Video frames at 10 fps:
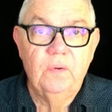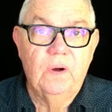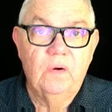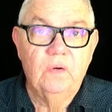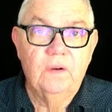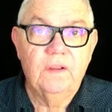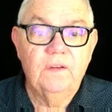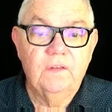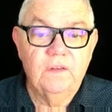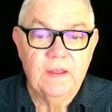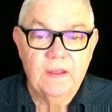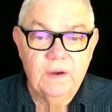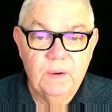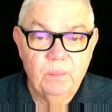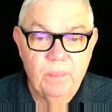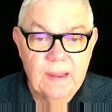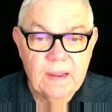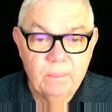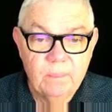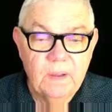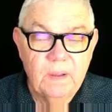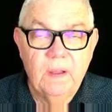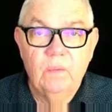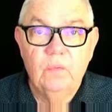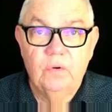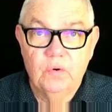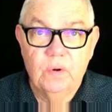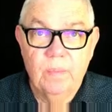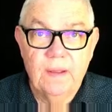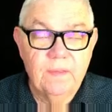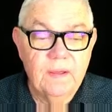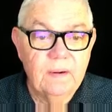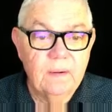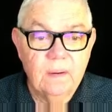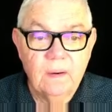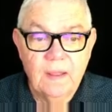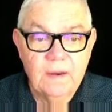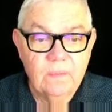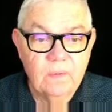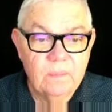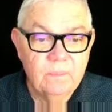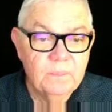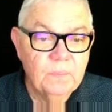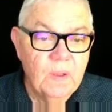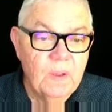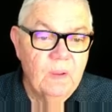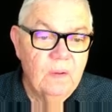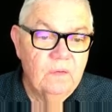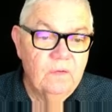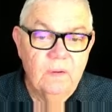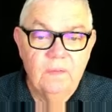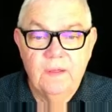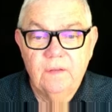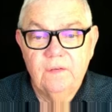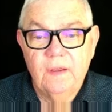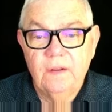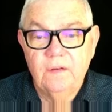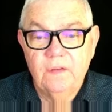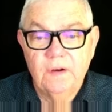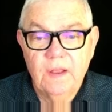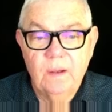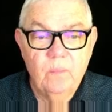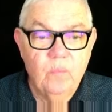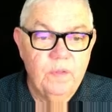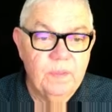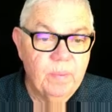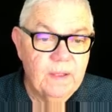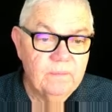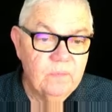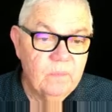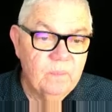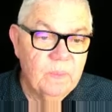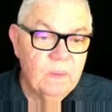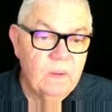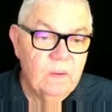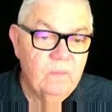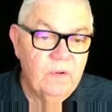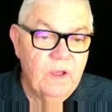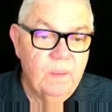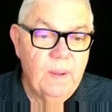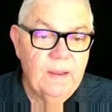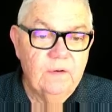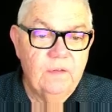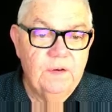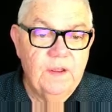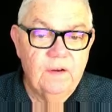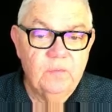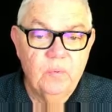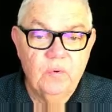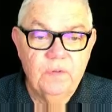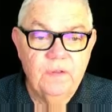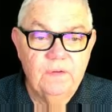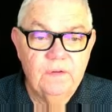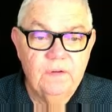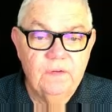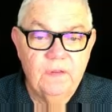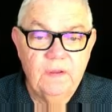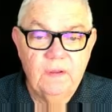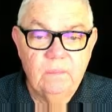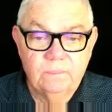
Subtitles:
hold a second backup, and we'll talk about that later on. So they're the settings that come with the platform. If we go back to the dashboard, this is the